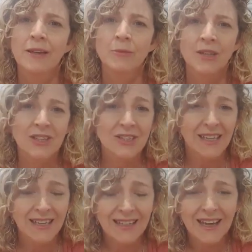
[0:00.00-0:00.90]
because I
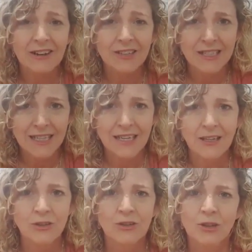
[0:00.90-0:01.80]
can guarantee
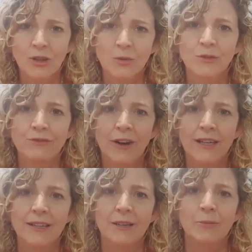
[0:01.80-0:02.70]
you that you will
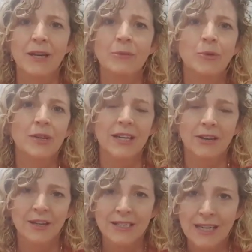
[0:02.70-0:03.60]
find other people that
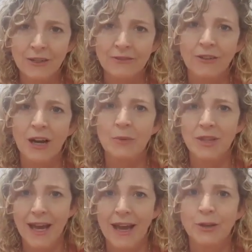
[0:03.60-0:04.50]
can identify
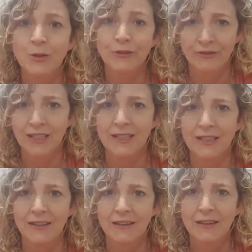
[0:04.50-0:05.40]
with how you're feeling.